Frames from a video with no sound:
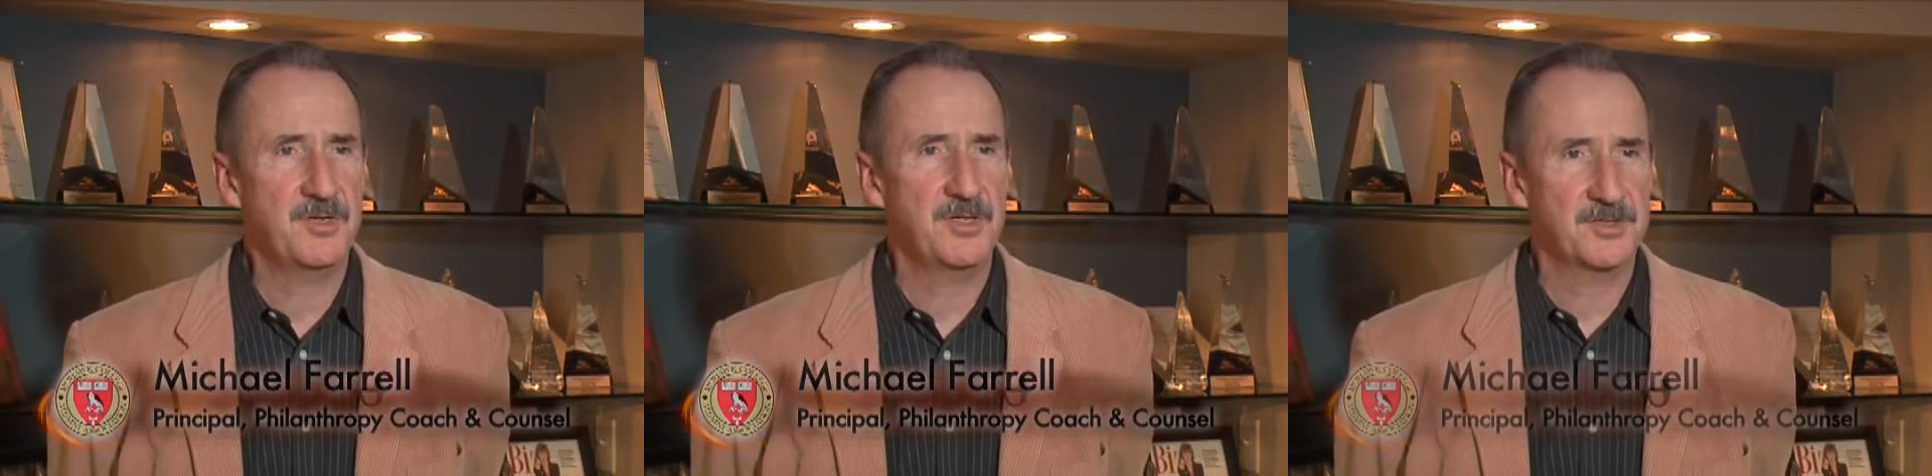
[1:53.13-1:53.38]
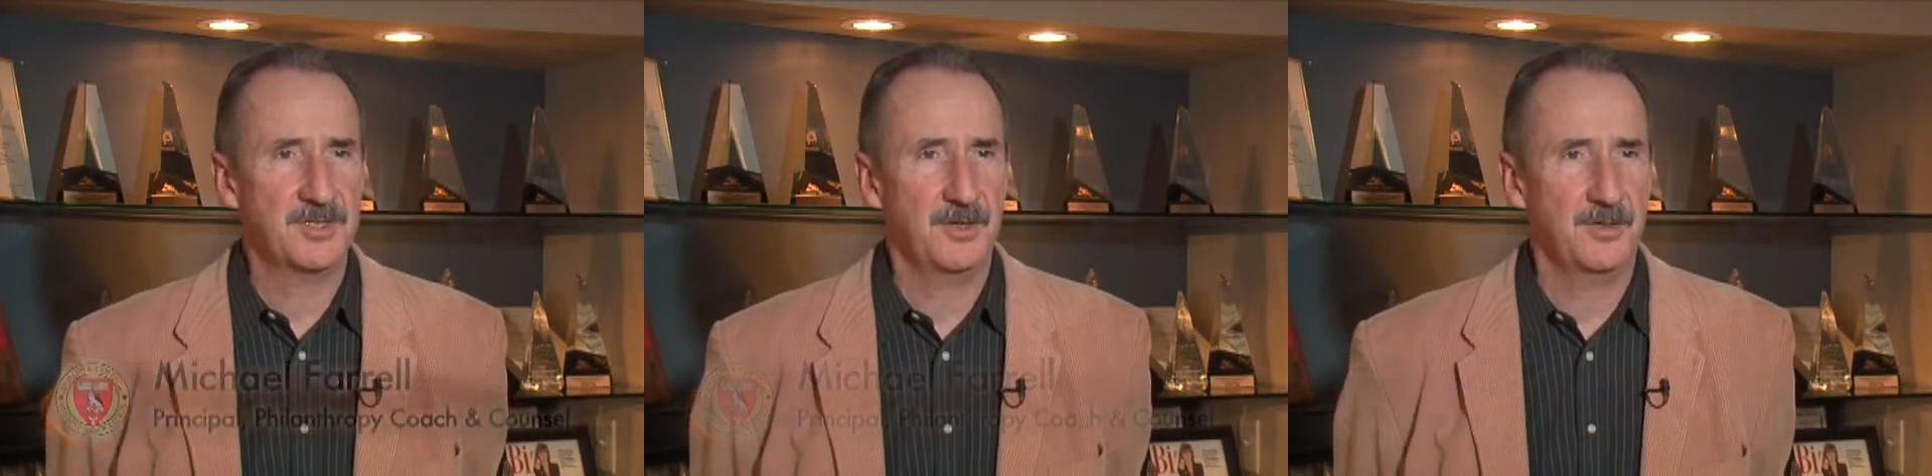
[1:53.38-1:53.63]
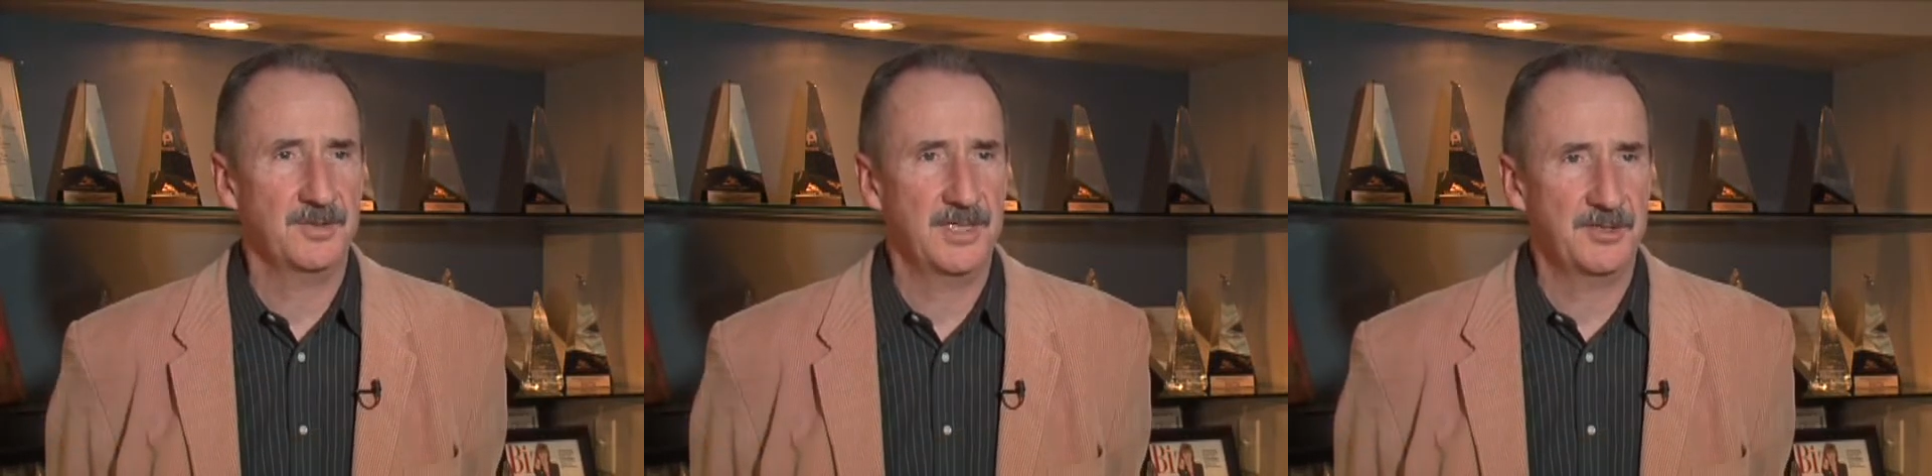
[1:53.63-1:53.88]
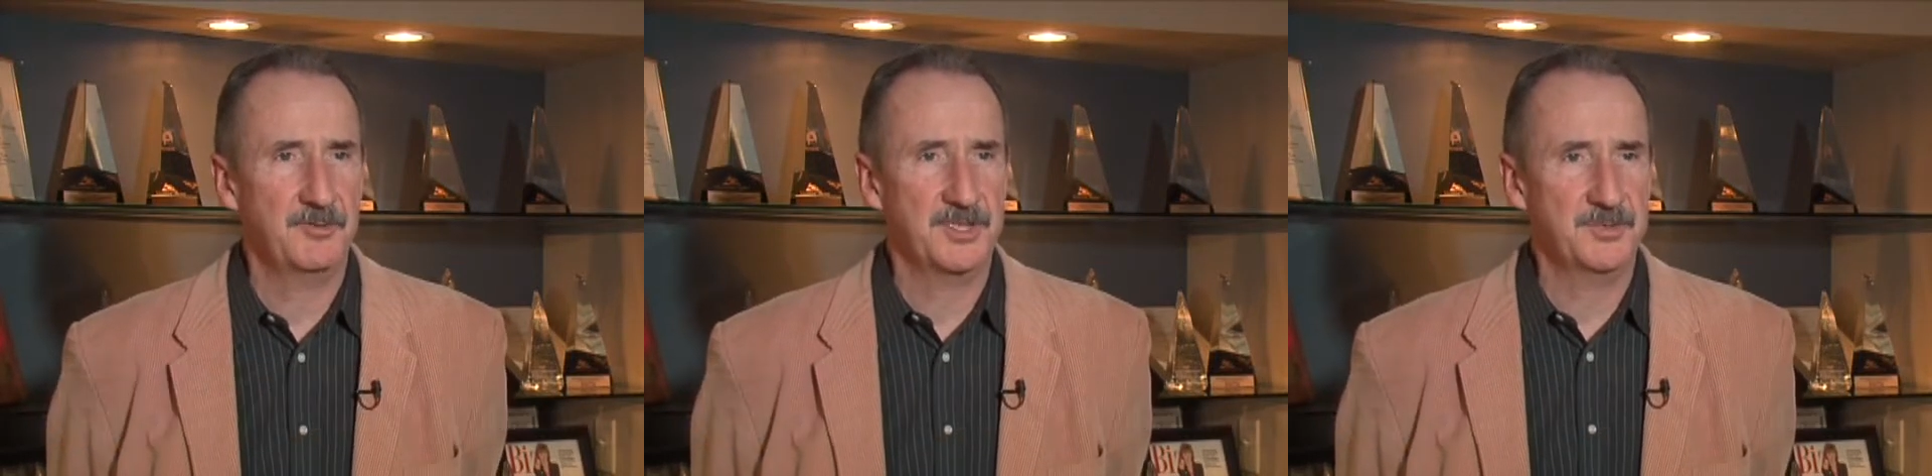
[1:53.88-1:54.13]
years ago
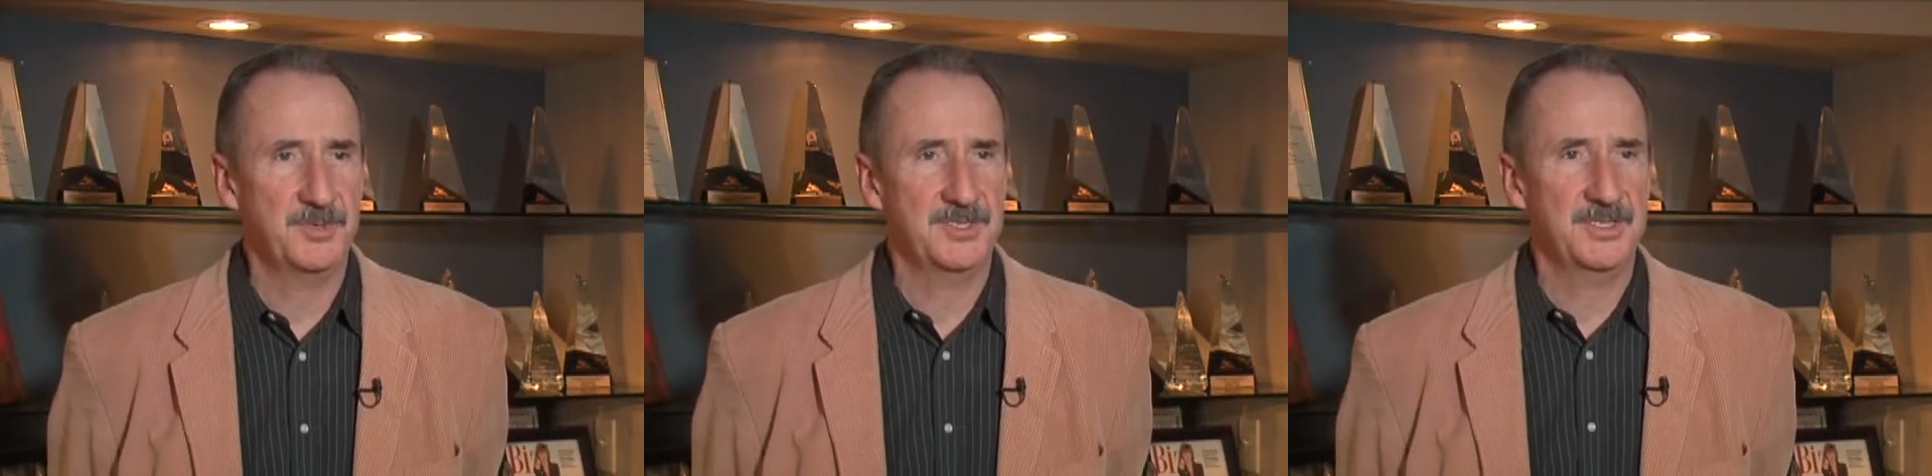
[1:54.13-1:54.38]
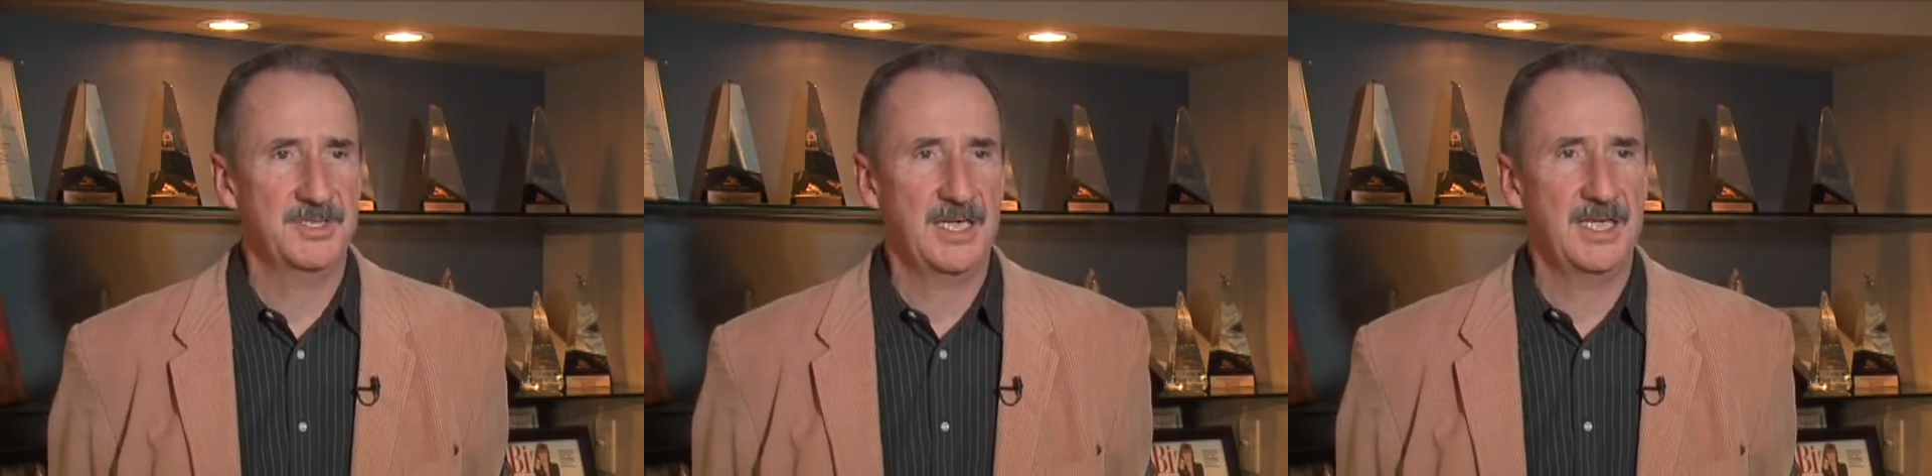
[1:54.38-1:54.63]
at Christmas,